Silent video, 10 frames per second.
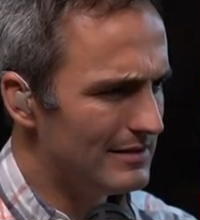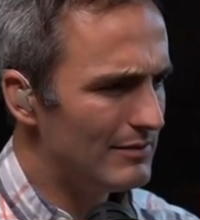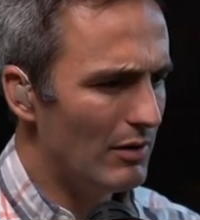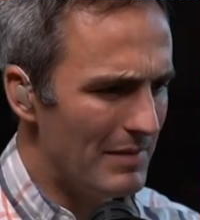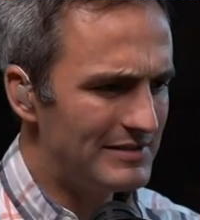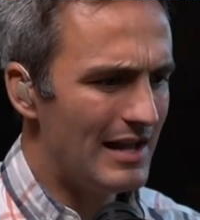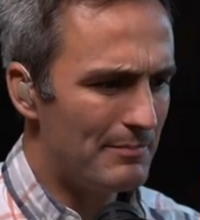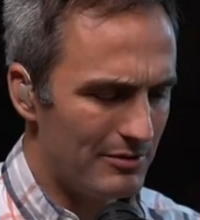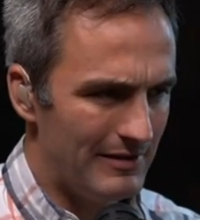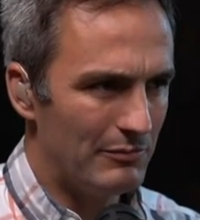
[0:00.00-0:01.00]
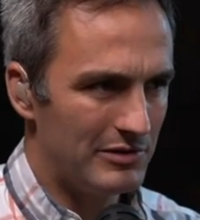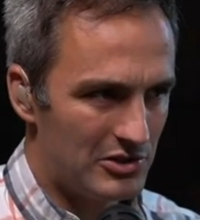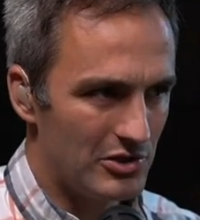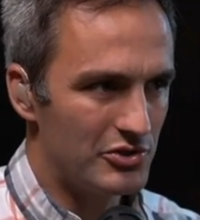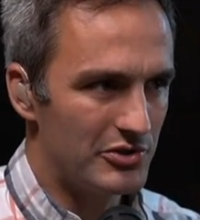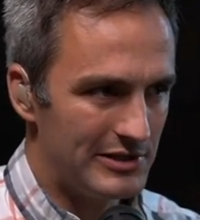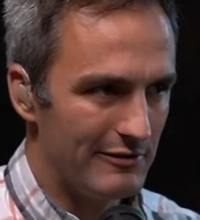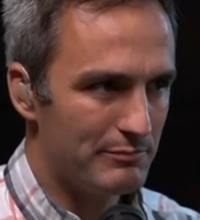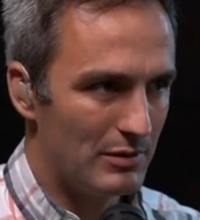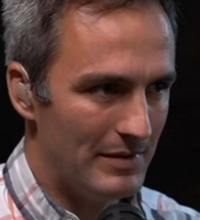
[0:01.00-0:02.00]
we must not prevent what the church herself
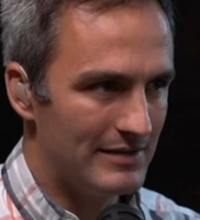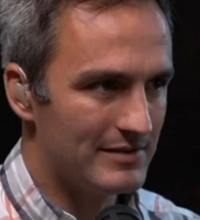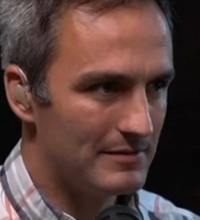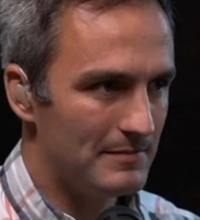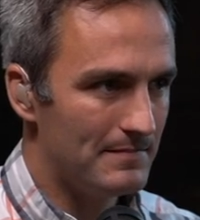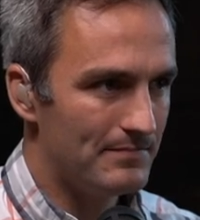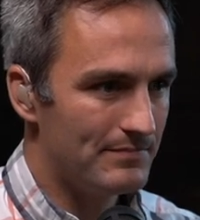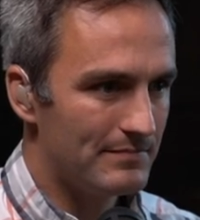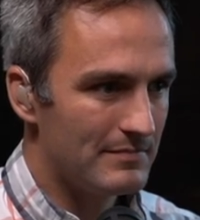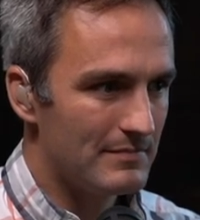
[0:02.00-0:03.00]
permits. Yeah, yeah, yeah.